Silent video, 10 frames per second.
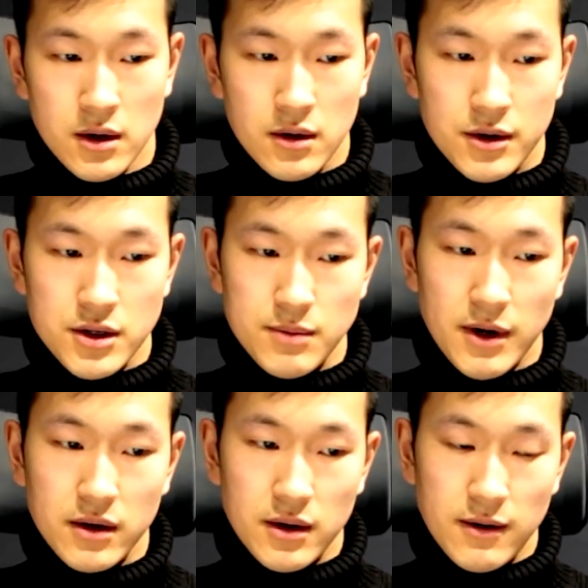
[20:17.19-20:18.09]
I
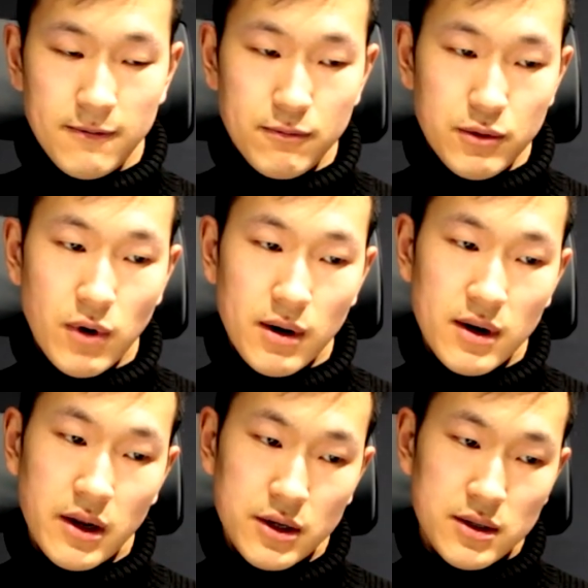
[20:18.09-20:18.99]
suspect if we run
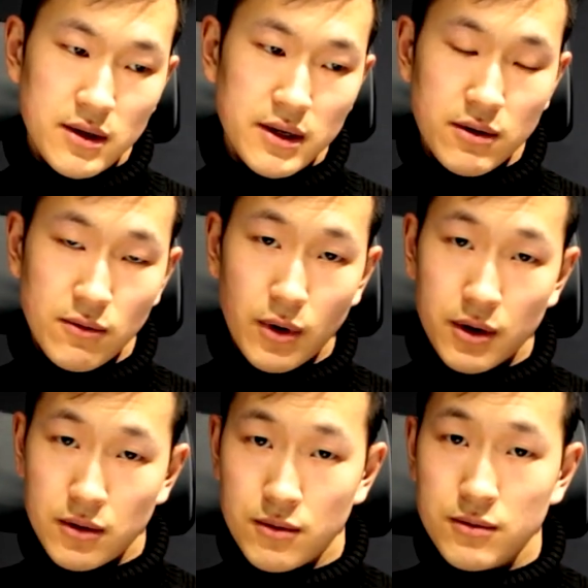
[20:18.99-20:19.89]
less linear
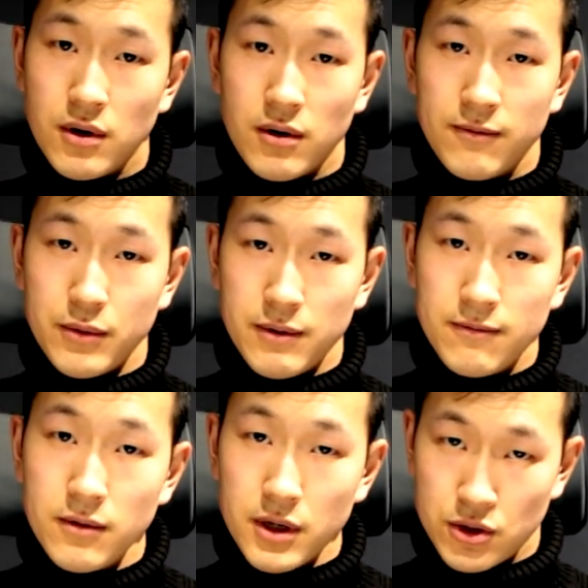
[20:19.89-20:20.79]
workload or if we
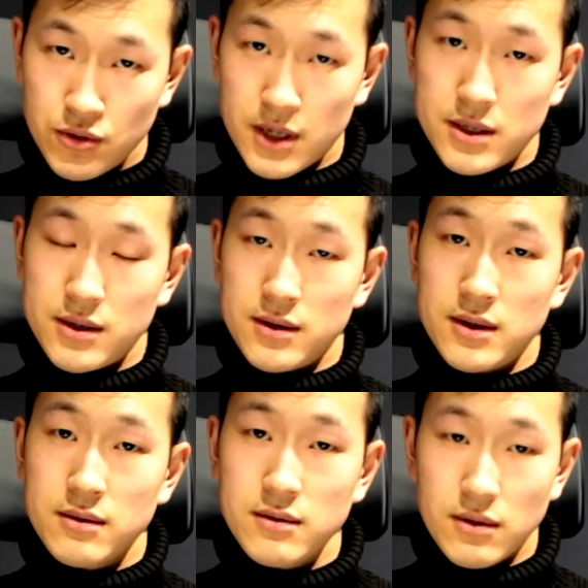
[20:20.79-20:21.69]
fully stressed
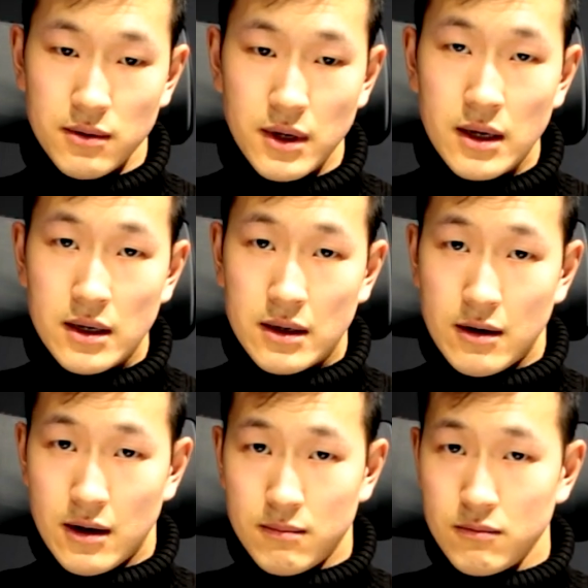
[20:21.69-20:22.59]
it, you know,
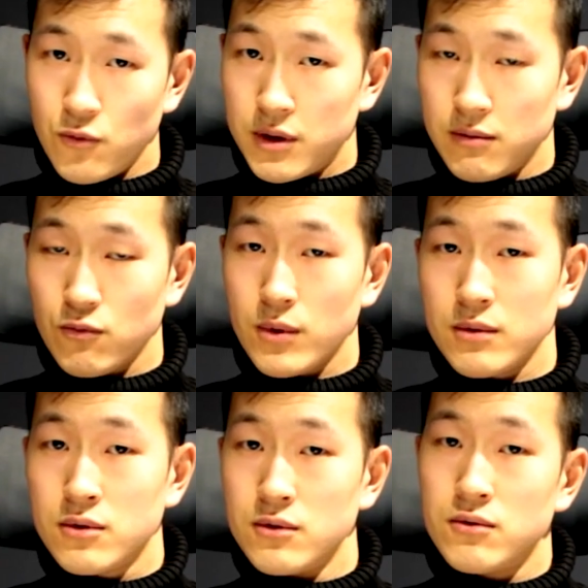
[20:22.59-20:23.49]
um, within what,
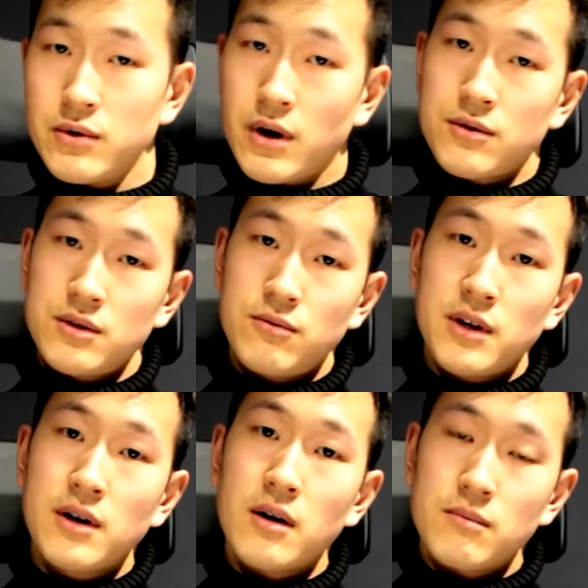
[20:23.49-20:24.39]
two, three hours, it would be
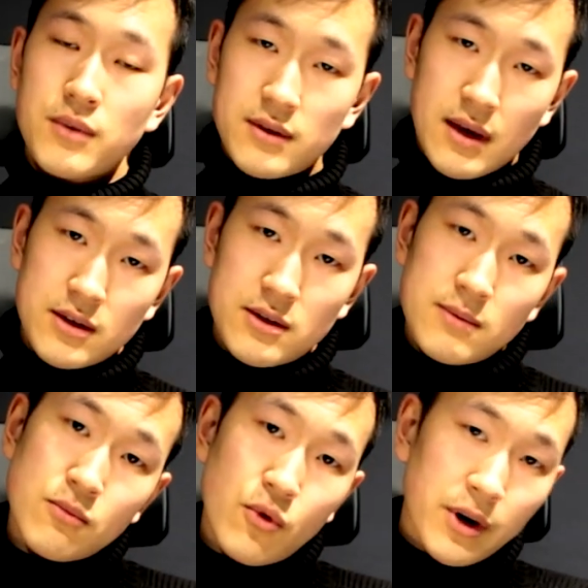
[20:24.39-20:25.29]
gone. But that's
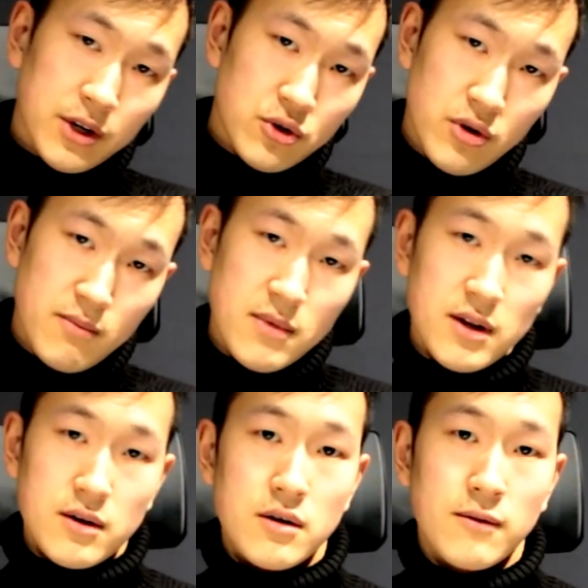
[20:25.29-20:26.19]
more extreme
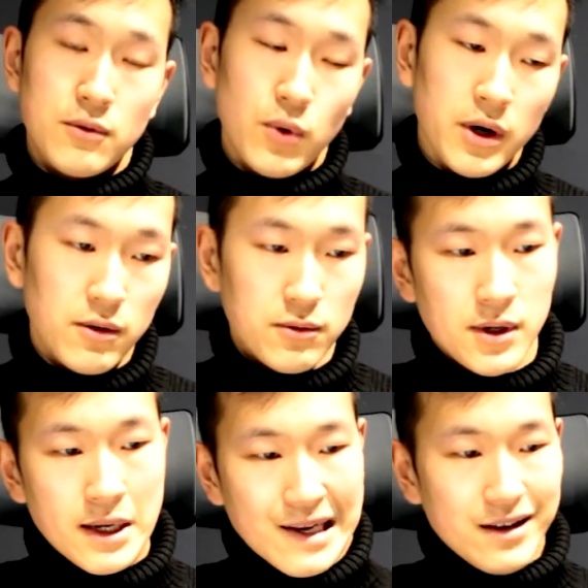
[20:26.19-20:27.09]
end of the workload.
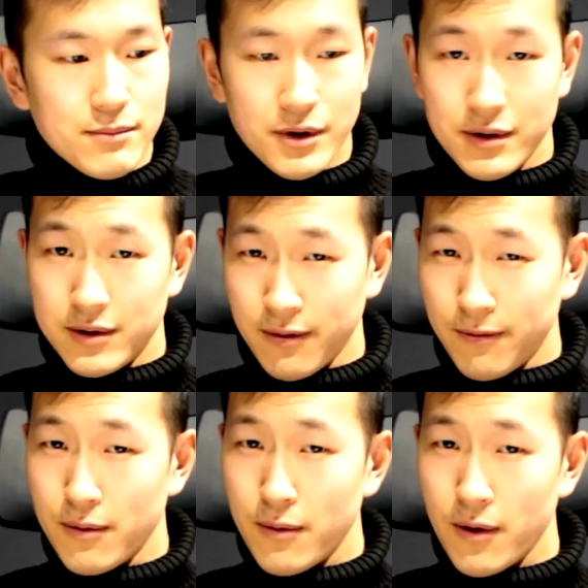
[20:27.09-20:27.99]
But
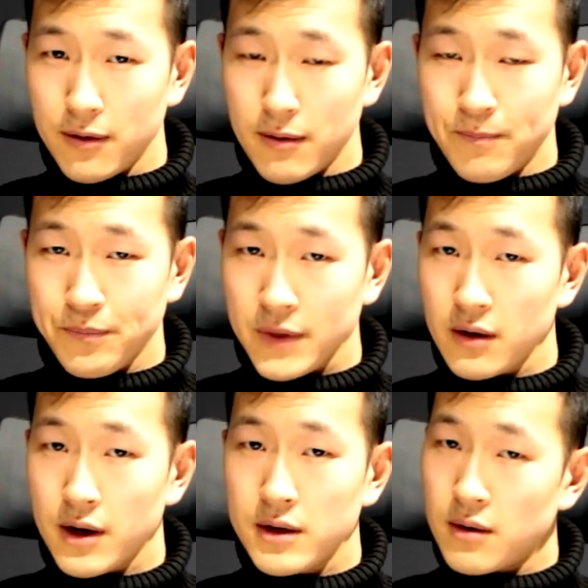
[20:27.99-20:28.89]
for the
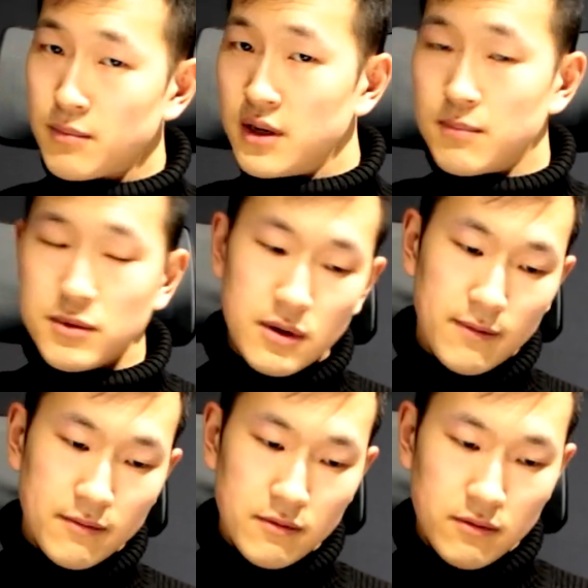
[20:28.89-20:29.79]
lighter and medium stuff,
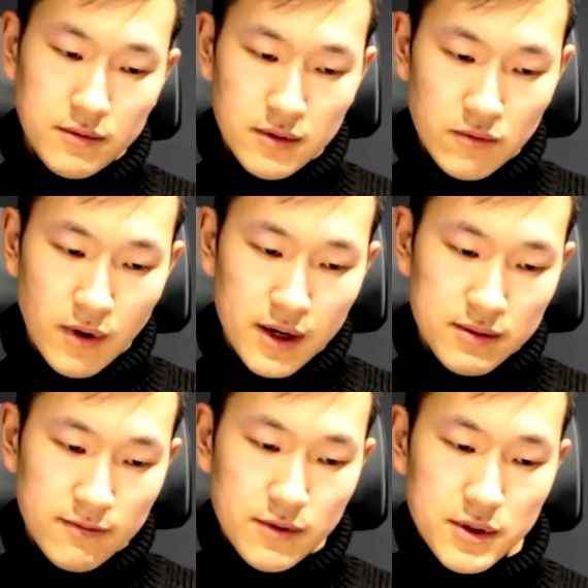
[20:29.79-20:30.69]
the
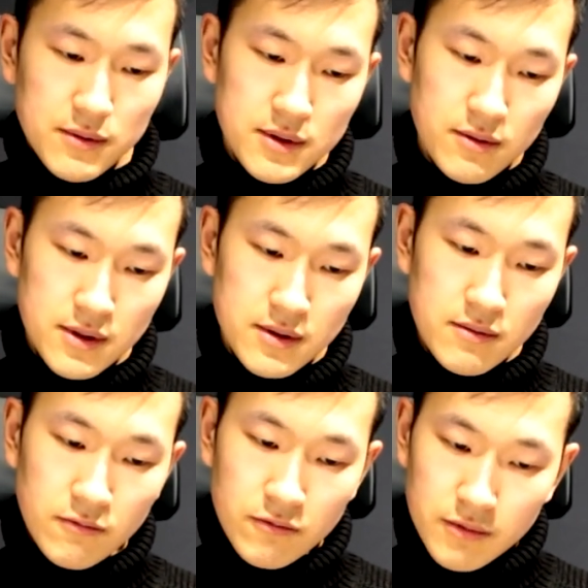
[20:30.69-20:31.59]
Ryzen four thousand series
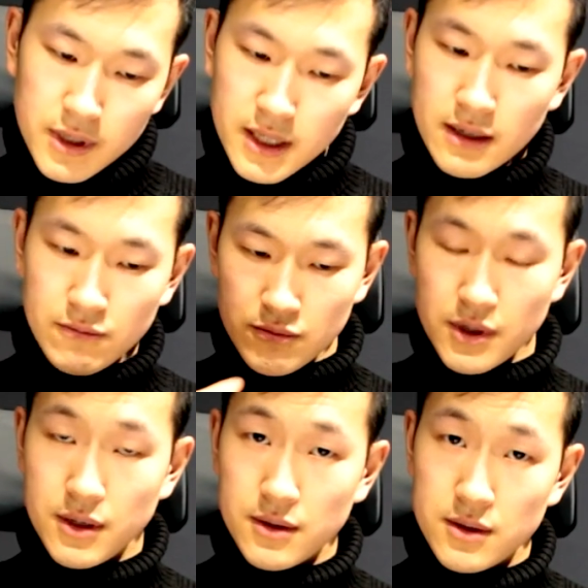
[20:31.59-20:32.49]
really,
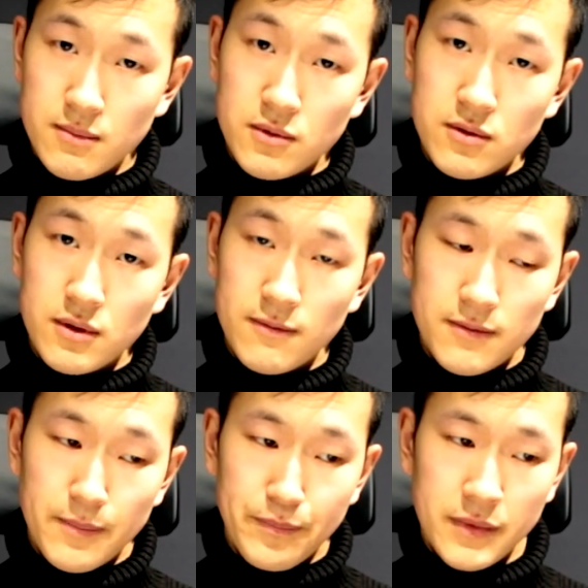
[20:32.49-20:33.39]
really does seem to give
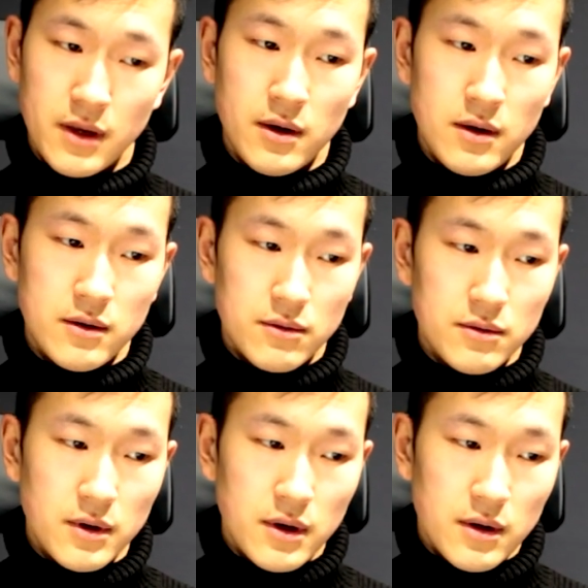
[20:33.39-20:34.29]
them, um, you know,
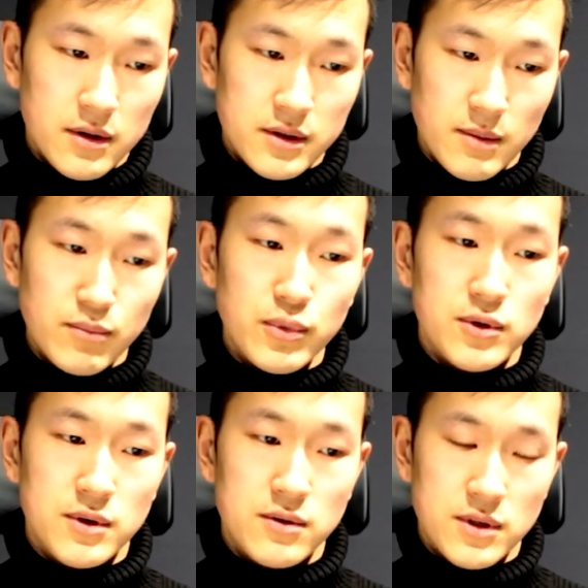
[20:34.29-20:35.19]
some
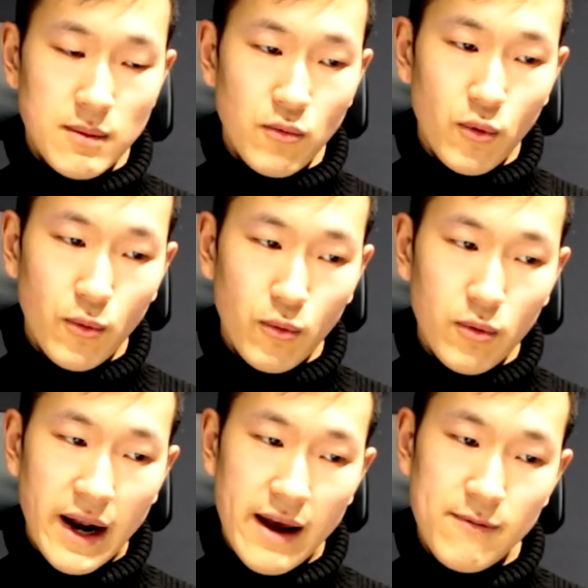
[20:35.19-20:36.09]
boost to some
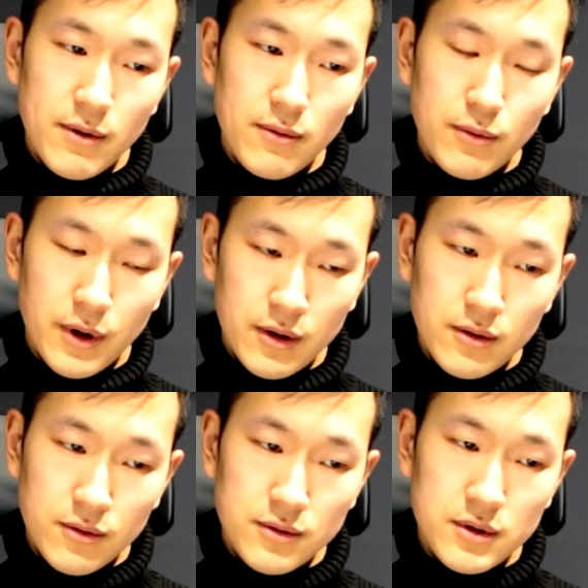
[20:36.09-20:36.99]
heavier
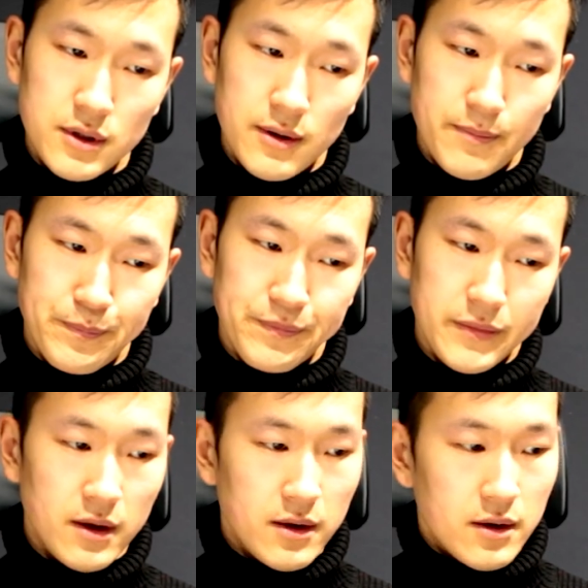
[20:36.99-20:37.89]
workload. Um,
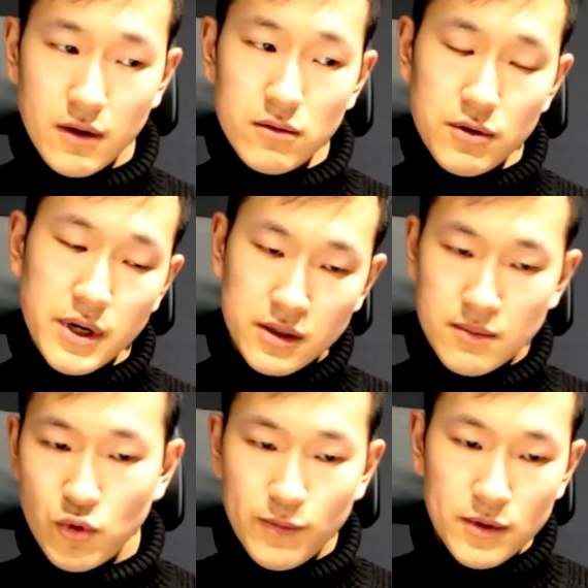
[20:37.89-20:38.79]
looking at
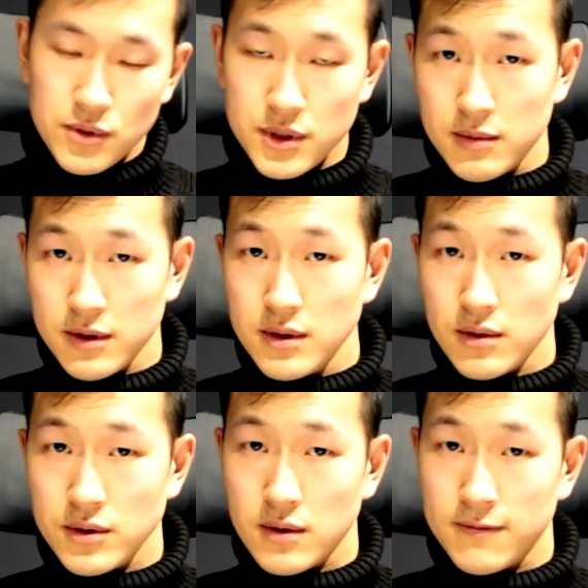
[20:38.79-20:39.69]
some reviews,
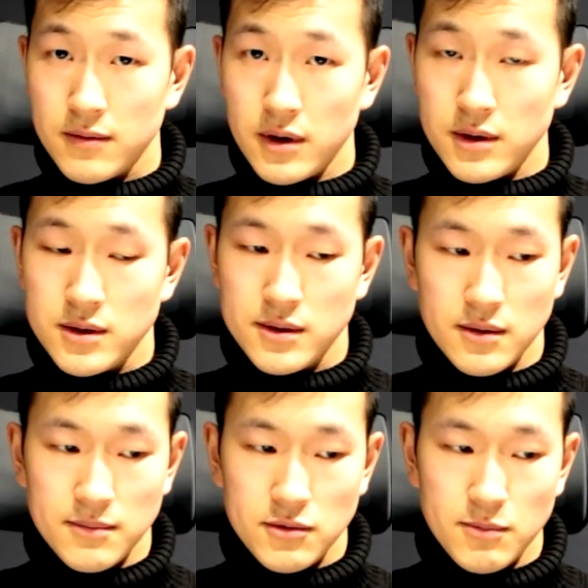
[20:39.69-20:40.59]
Intel stuff is
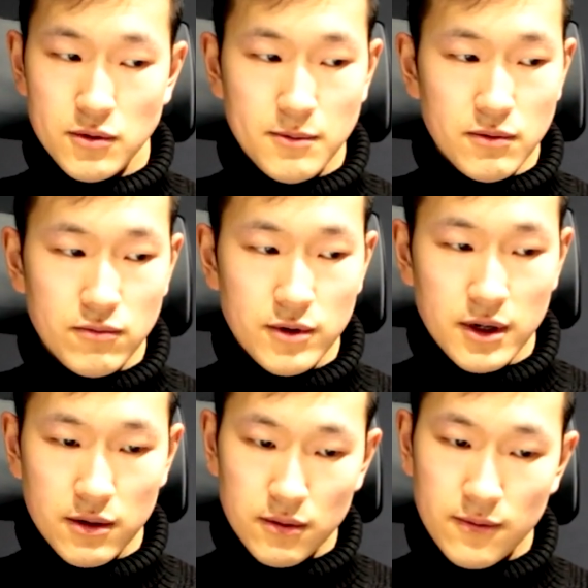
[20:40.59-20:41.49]
um, supposed to be
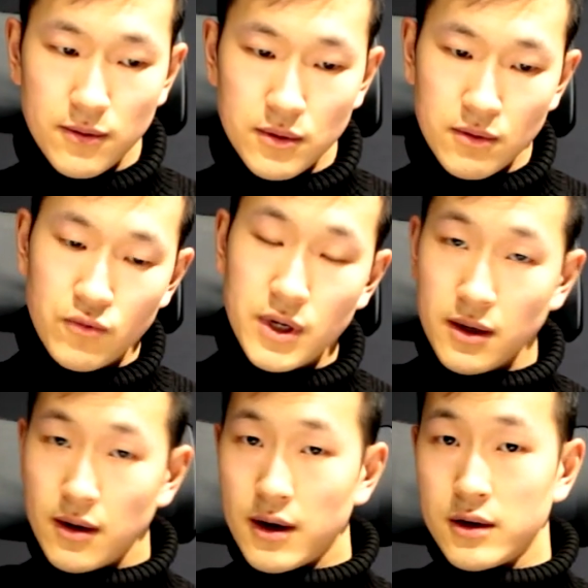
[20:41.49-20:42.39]
really good for the really
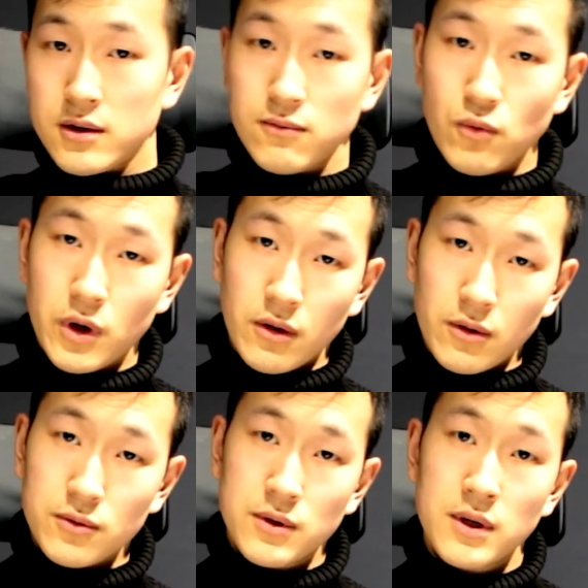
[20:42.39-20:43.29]
light
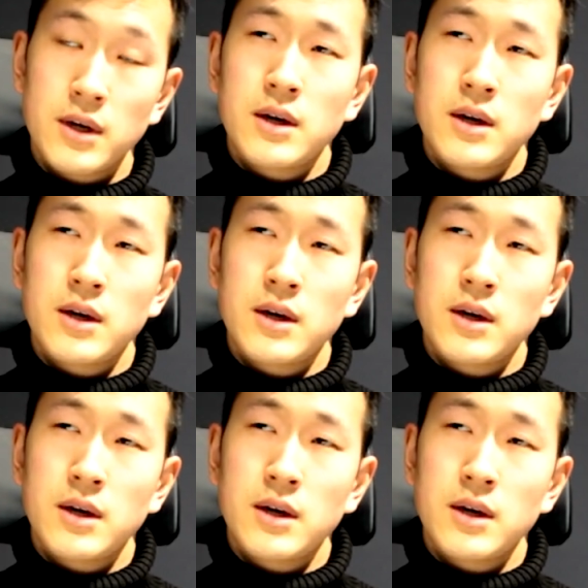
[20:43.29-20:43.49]
workload.